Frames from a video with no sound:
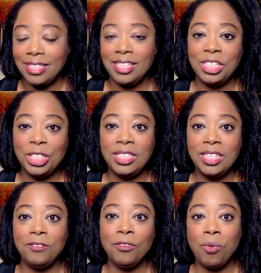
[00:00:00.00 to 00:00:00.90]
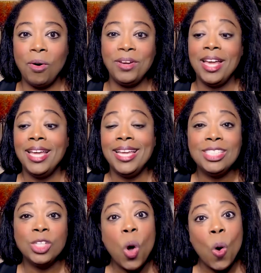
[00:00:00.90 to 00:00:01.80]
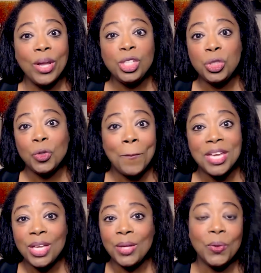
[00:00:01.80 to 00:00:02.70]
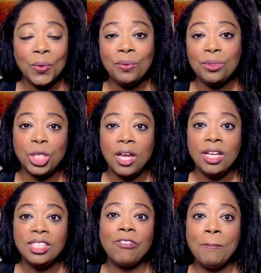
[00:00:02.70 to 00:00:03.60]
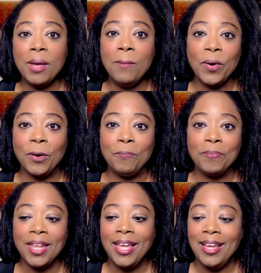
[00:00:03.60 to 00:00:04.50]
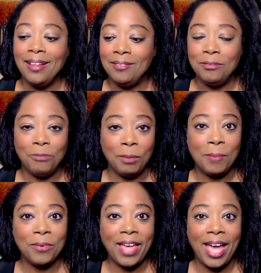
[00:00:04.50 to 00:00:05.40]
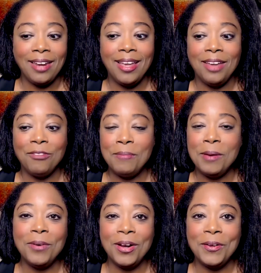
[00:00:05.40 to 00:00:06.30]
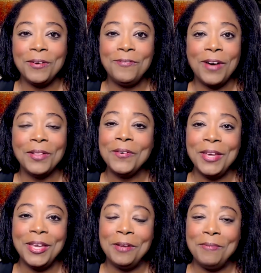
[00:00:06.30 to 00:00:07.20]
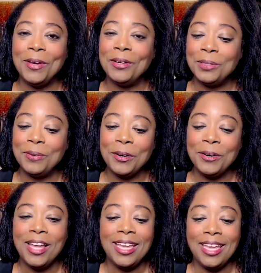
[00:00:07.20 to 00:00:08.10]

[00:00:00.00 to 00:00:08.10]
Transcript: this initiative, quote, it's going to be huge. So remember, remember that. And remember that you can follow Ian and me on Twitter.